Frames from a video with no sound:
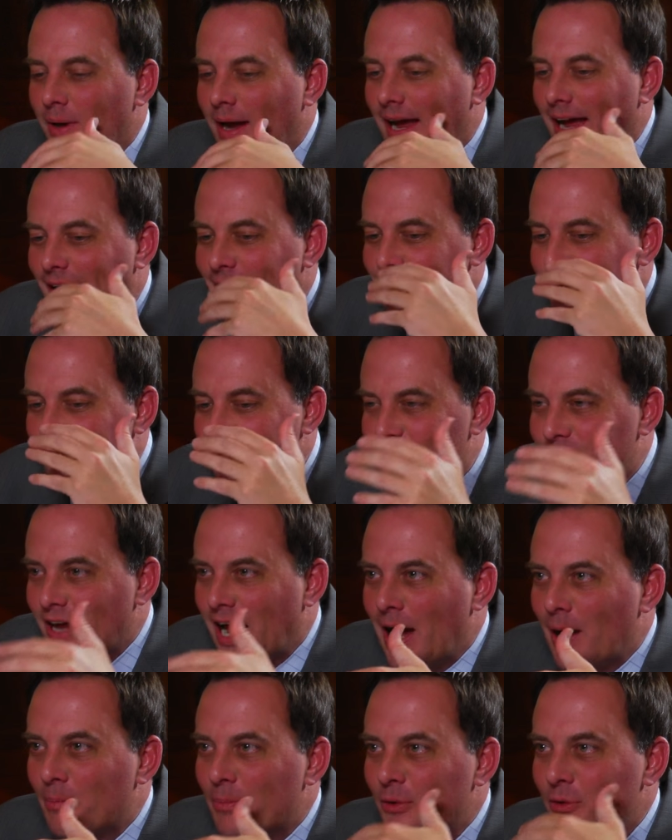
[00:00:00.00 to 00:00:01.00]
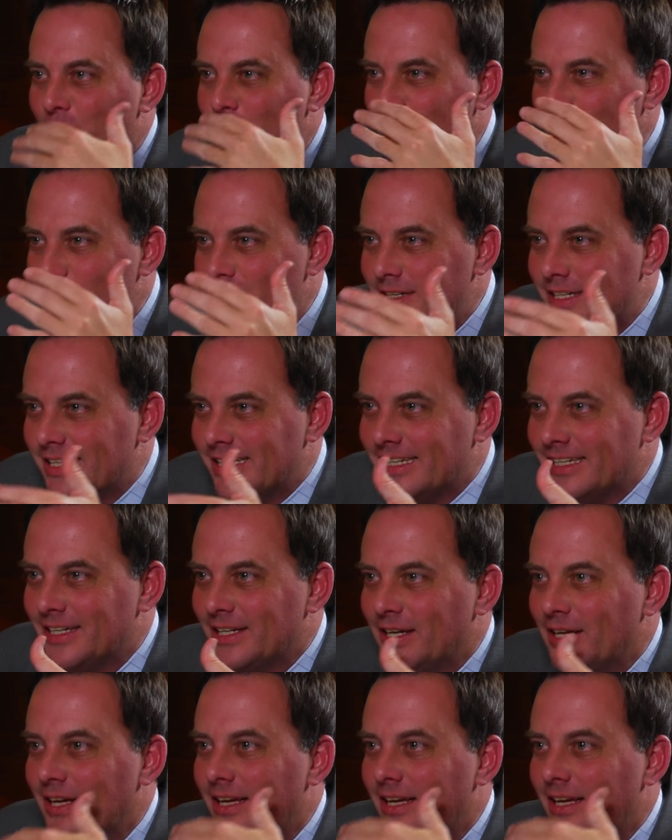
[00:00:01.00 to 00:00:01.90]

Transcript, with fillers: you have this opportunity